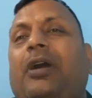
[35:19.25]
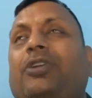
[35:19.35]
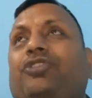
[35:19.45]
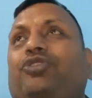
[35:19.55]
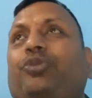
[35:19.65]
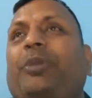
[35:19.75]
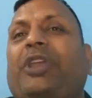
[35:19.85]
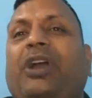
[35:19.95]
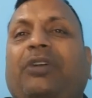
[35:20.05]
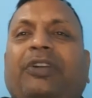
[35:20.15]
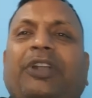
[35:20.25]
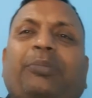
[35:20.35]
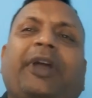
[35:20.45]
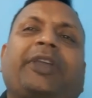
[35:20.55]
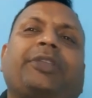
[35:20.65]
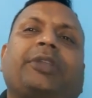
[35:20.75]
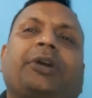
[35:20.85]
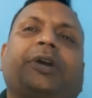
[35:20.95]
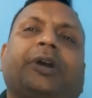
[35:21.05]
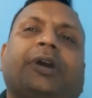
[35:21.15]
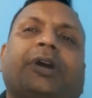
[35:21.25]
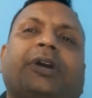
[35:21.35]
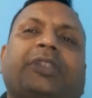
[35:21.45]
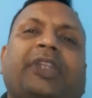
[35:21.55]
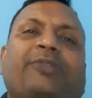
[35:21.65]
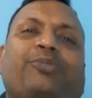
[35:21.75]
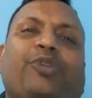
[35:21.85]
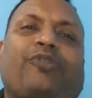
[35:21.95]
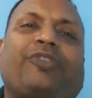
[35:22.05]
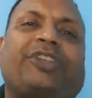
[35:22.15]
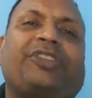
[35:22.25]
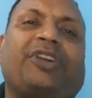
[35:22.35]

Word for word: it should be covered by the net profit